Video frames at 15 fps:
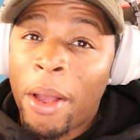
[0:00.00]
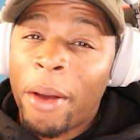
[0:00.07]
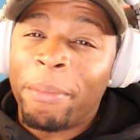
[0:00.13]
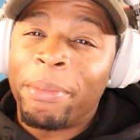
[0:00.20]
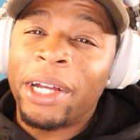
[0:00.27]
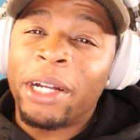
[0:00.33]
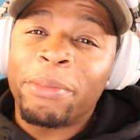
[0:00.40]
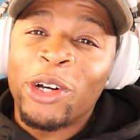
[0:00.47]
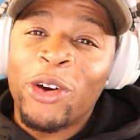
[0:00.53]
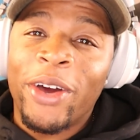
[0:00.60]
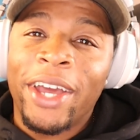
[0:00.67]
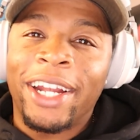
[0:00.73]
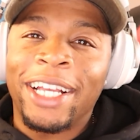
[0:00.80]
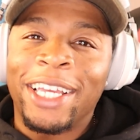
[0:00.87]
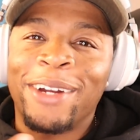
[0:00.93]
But I'm going to go
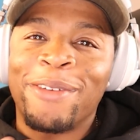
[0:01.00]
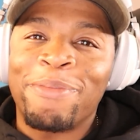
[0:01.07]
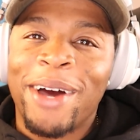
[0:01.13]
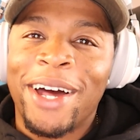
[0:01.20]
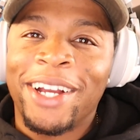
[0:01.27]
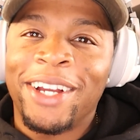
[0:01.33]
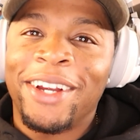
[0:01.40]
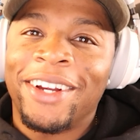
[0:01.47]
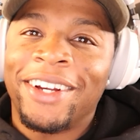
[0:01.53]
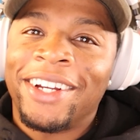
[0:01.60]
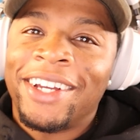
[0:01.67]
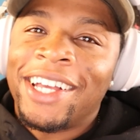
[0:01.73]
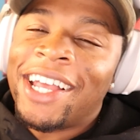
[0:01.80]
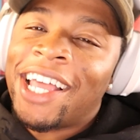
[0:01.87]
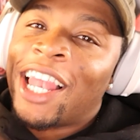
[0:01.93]
ahead and get up out of here.
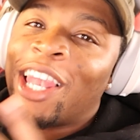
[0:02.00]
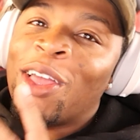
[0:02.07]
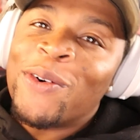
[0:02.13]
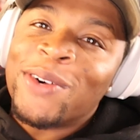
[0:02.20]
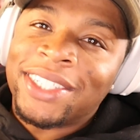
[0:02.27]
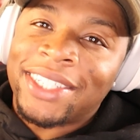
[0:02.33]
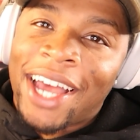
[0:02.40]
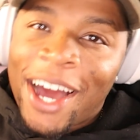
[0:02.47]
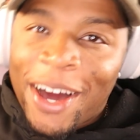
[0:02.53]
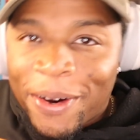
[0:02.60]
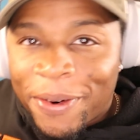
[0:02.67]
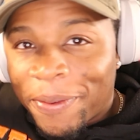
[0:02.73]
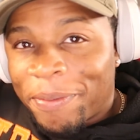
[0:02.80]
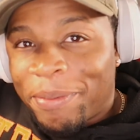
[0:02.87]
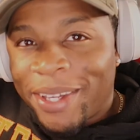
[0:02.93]
Low is
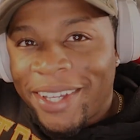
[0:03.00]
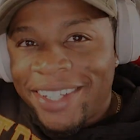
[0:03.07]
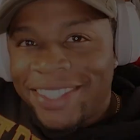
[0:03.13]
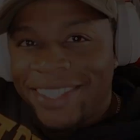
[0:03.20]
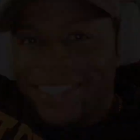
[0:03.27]
out. Peace.